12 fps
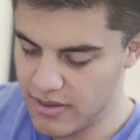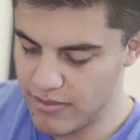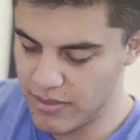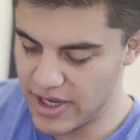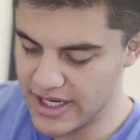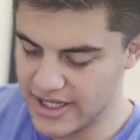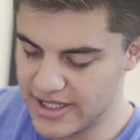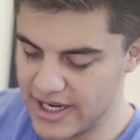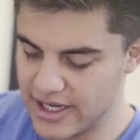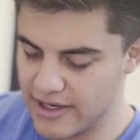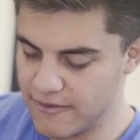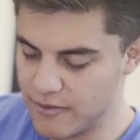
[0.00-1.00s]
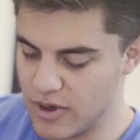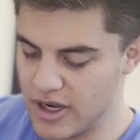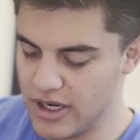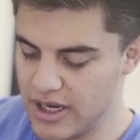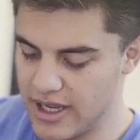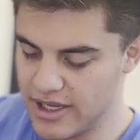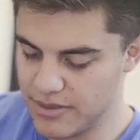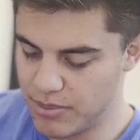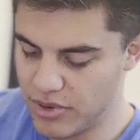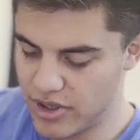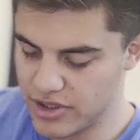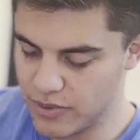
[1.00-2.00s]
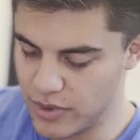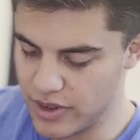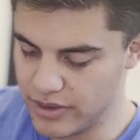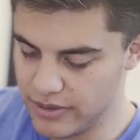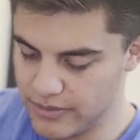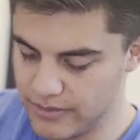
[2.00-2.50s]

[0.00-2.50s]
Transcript: Minus negative 1 is plus 1,